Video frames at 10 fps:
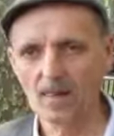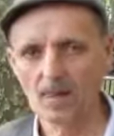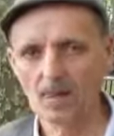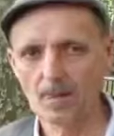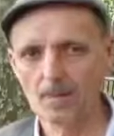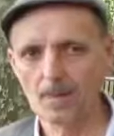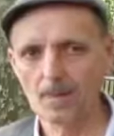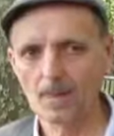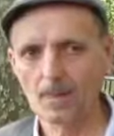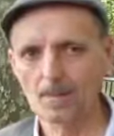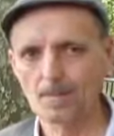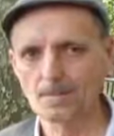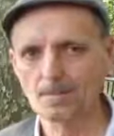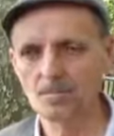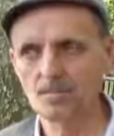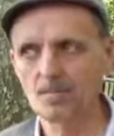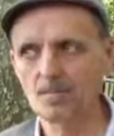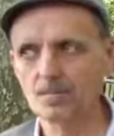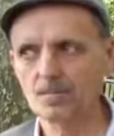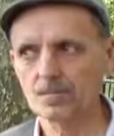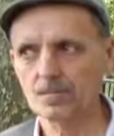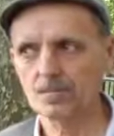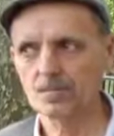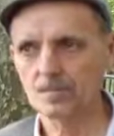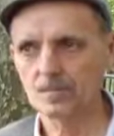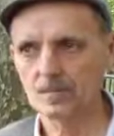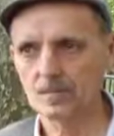(silent)